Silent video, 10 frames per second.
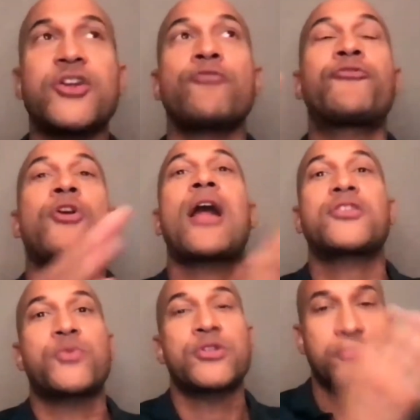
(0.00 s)
don't figure out how to
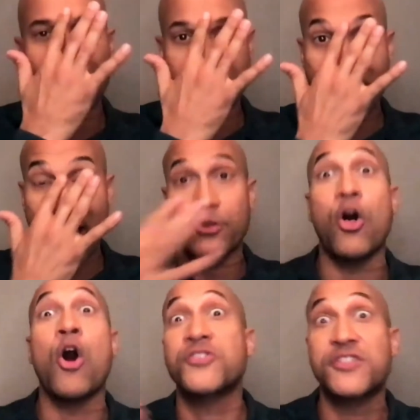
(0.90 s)
switch themselves back, they'll
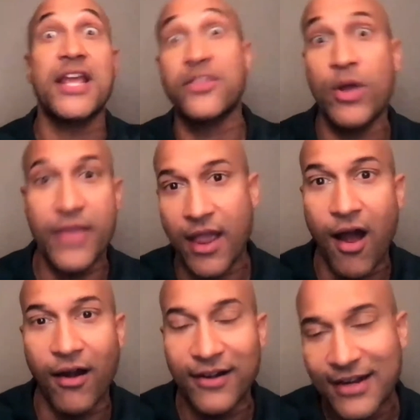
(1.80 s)
all stay the way they
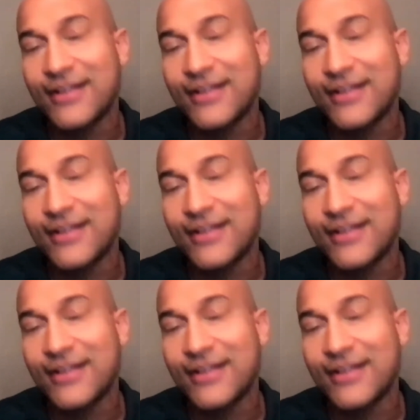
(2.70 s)
are.